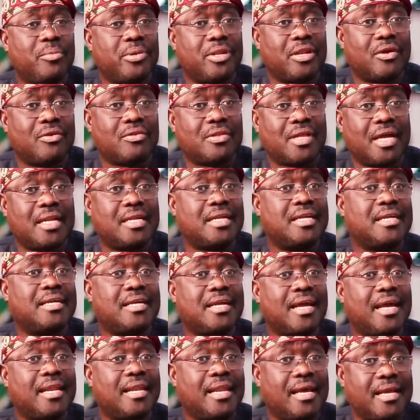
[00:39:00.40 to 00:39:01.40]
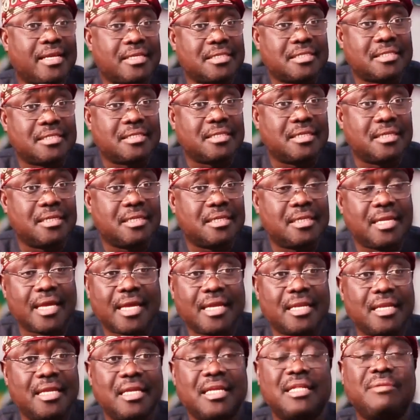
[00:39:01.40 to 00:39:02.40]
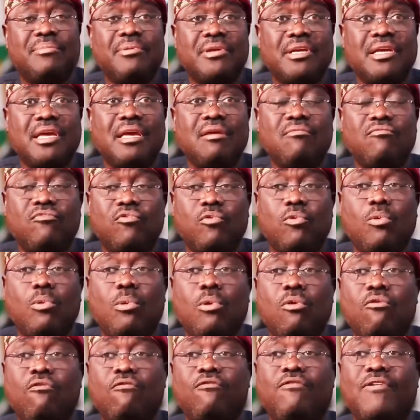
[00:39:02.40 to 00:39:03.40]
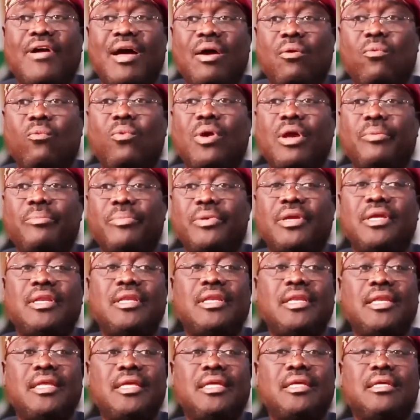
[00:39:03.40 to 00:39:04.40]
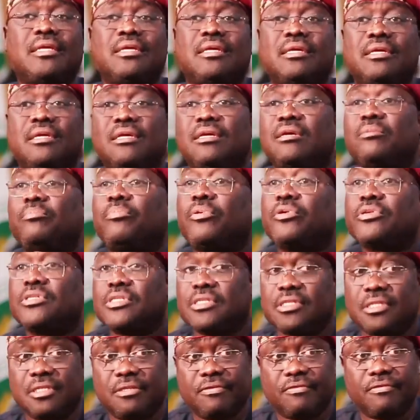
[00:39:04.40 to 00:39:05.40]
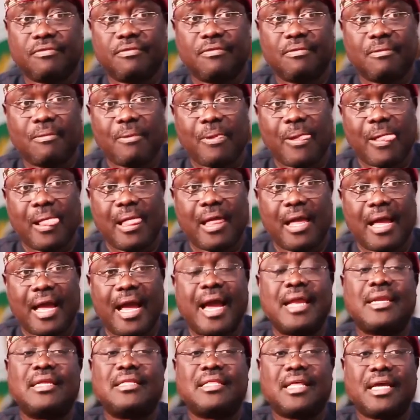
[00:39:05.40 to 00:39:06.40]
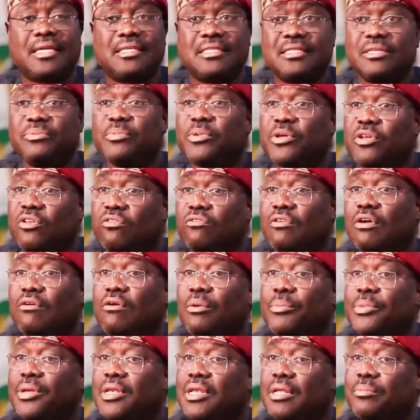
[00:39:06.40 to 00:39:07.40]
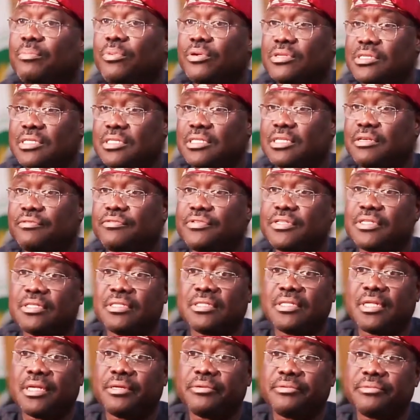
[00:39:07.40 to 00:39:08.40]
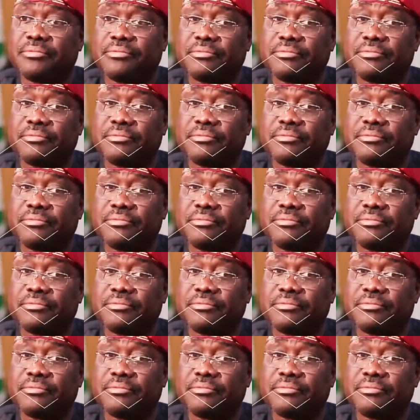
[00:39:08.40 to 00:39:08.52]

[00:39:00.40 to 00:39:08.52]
coming out and they realized, then it became overwhelmingly positive. And it has remained overwhelmingly positive since then.